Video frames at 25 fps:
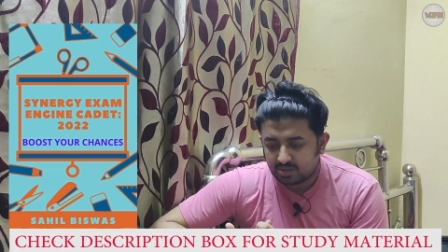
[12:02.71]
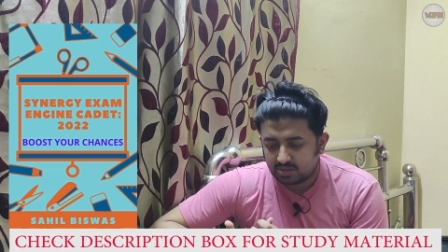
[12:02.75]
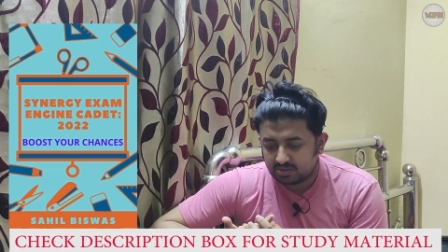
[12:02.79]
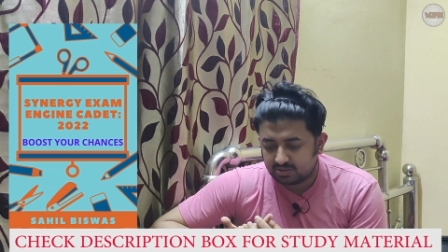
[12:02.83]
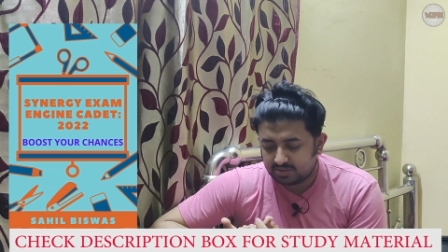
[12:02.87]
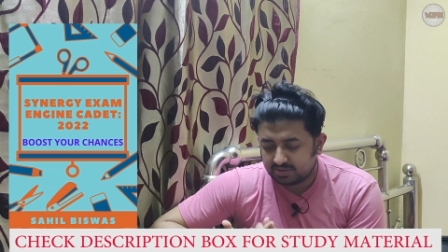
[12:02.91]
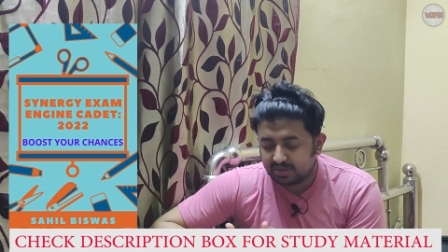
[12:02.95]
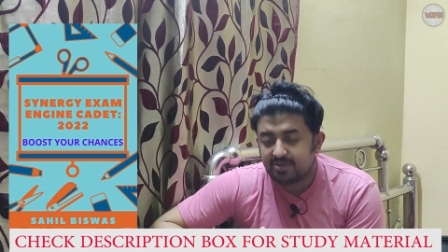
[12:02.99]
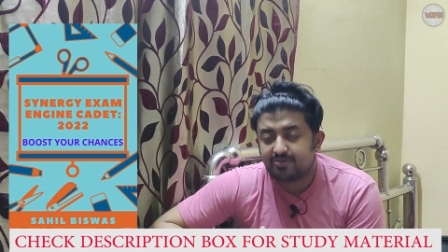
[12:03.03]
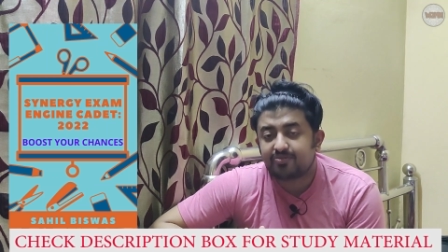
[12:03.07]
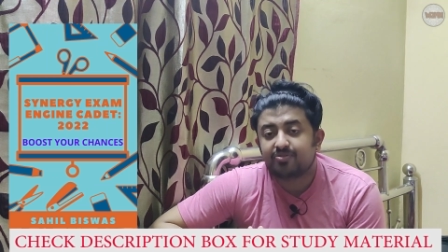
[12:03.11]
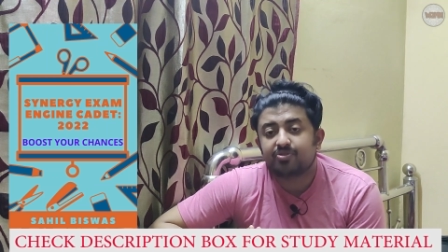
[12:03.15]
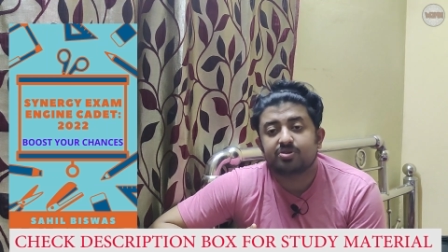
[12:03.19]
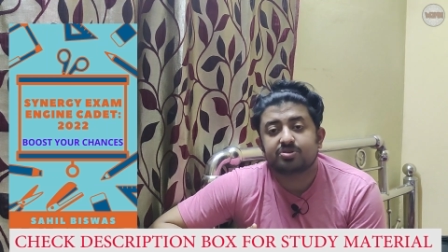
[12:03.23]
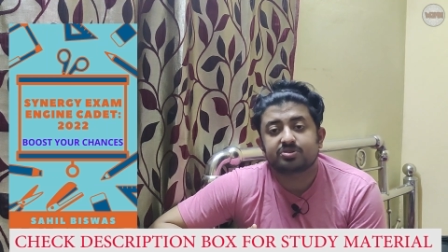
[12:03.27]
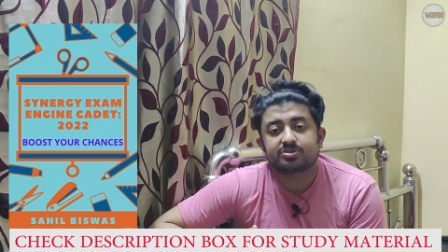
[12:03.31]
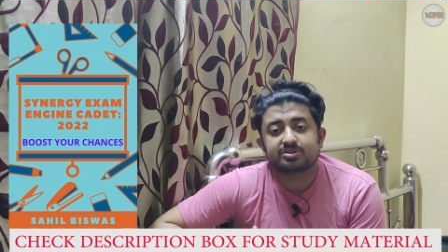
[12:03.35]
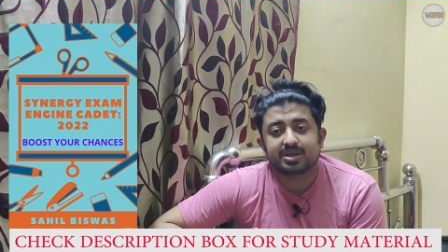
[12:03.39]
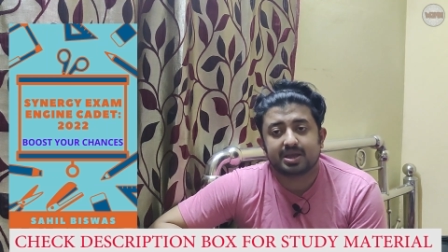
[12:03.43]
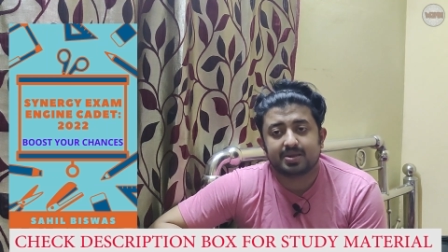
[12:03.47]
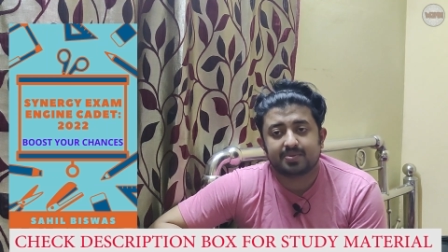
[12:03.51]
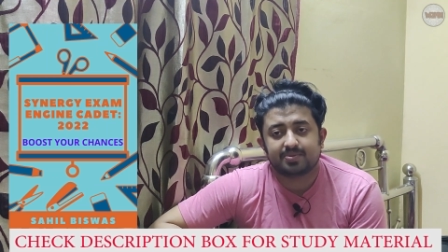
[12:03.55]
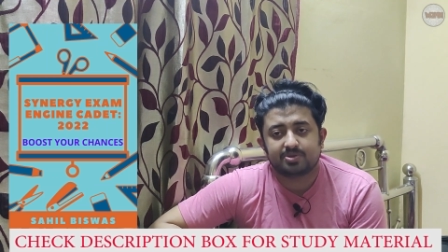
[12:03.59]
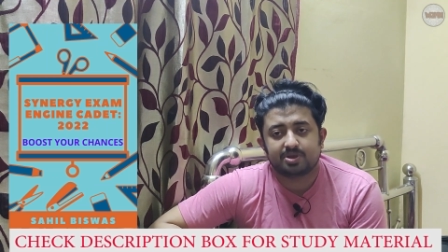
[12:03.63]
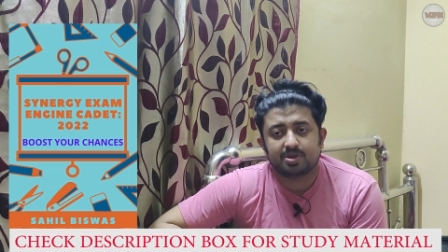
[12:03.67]
3-4
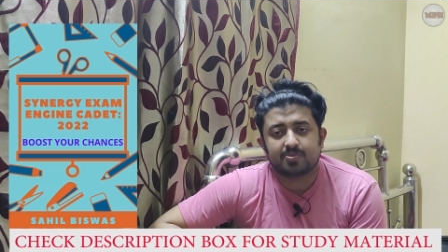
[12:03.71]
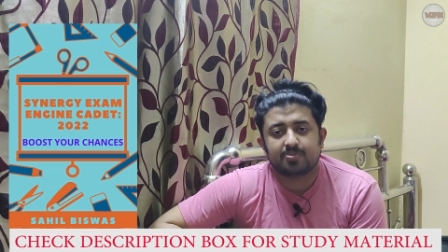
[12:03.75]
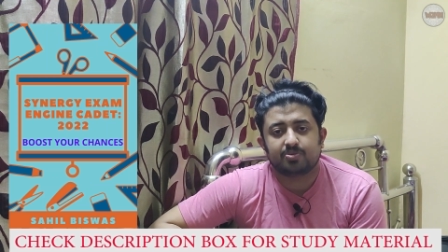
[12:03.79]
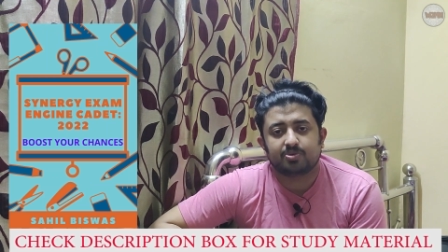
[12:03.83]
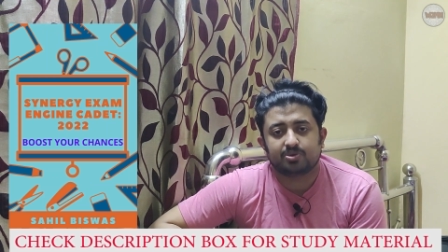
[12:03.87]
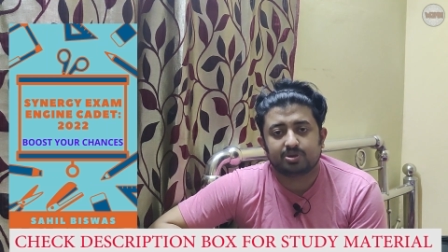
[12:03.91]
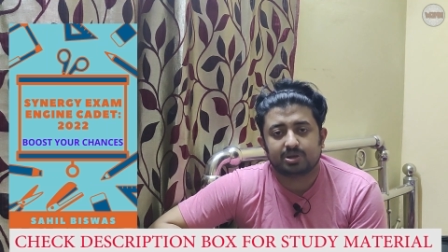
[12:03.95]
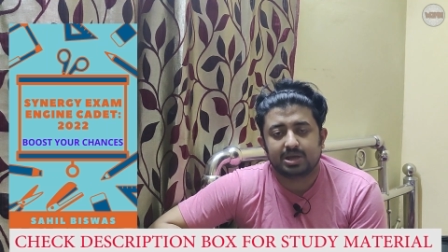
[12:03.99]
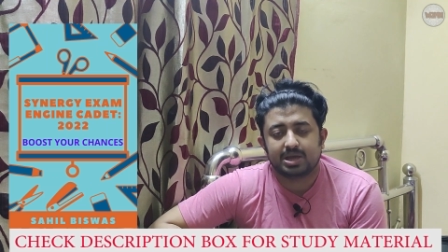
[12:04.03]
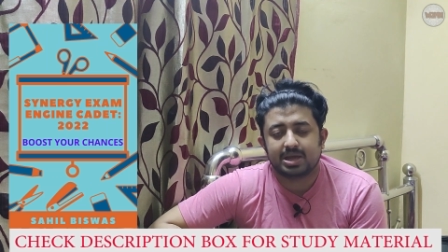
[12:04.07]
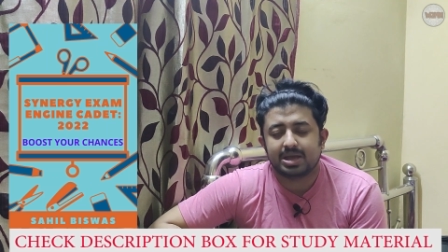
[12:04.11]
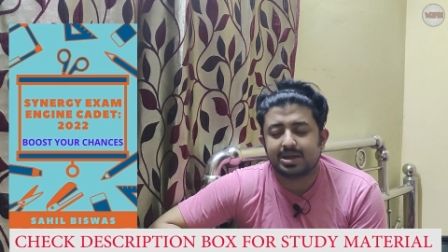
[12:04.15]
steps you have to